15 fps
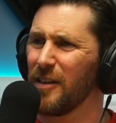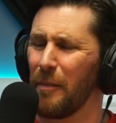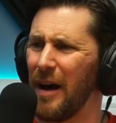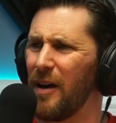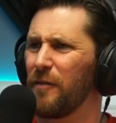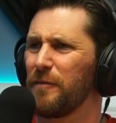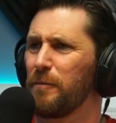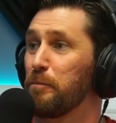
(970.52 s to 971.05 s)
The yeah.
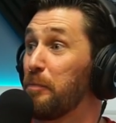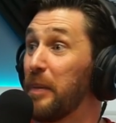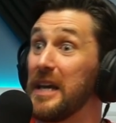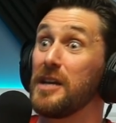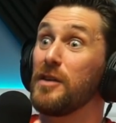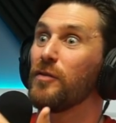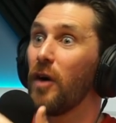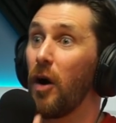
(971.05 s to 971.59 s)
amount of
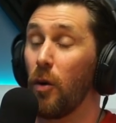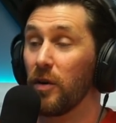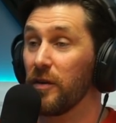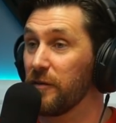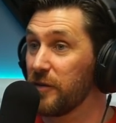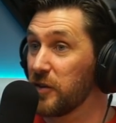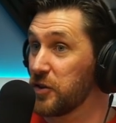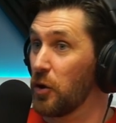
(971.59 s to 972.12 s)
B roll
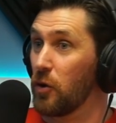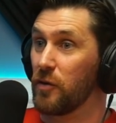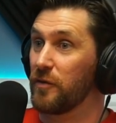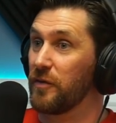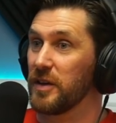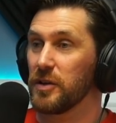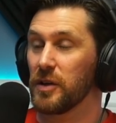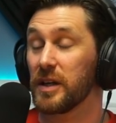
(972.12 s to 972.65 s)
and
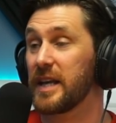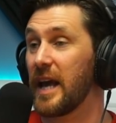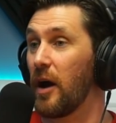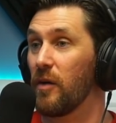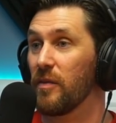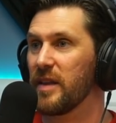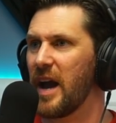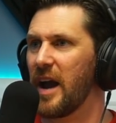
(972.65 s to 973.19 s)
photography oh. you could get oh.
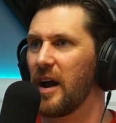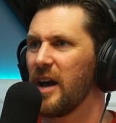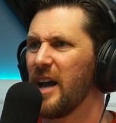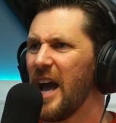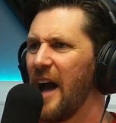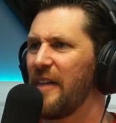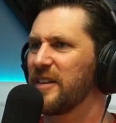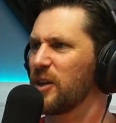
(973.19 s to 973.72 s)
on there.
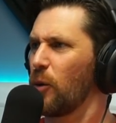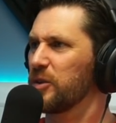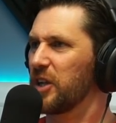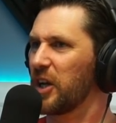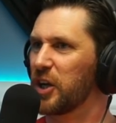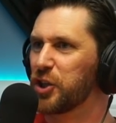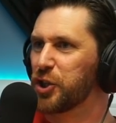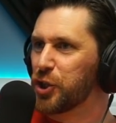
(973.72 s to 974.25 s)
And there's always
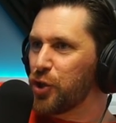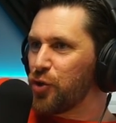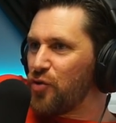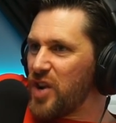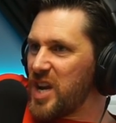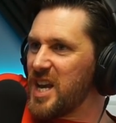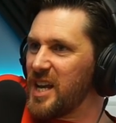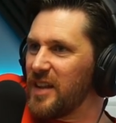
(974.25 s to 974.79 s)
like a
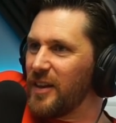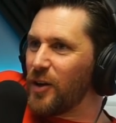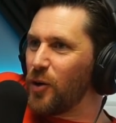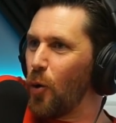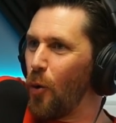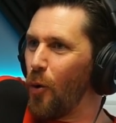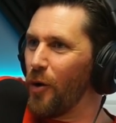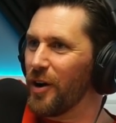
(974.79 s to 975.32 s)
tree in the
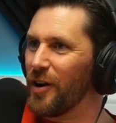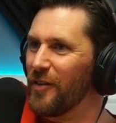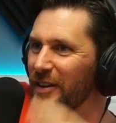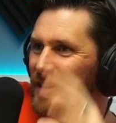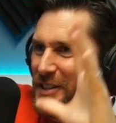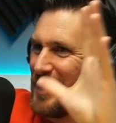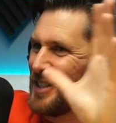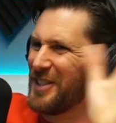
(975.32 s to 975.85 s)
corner
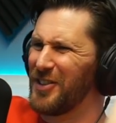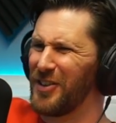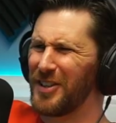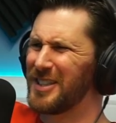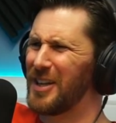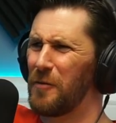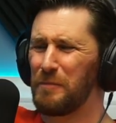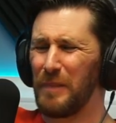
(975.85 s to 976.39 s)
and just looks
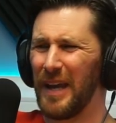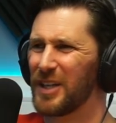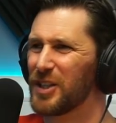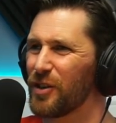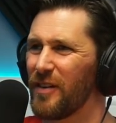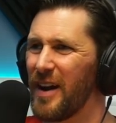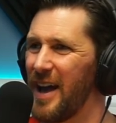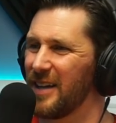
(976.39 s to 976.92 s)
so
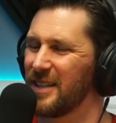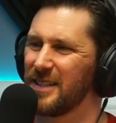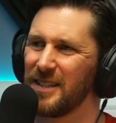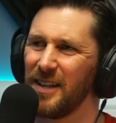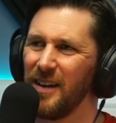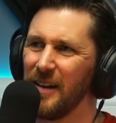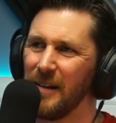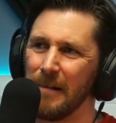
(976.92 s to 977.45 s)
picturesque.